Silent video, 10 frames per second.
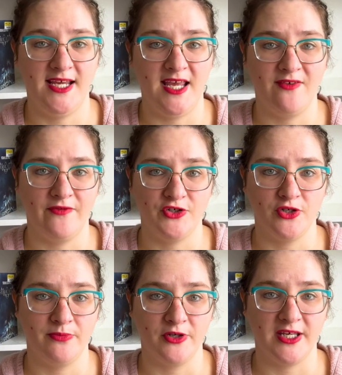Kingfisher
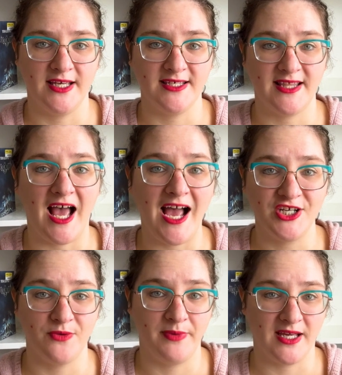book is that I
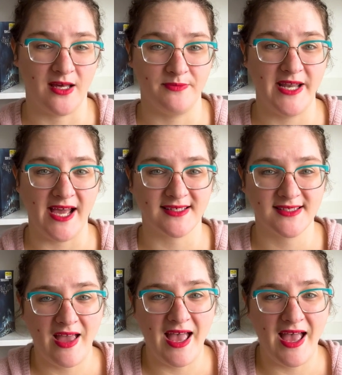should pick up next.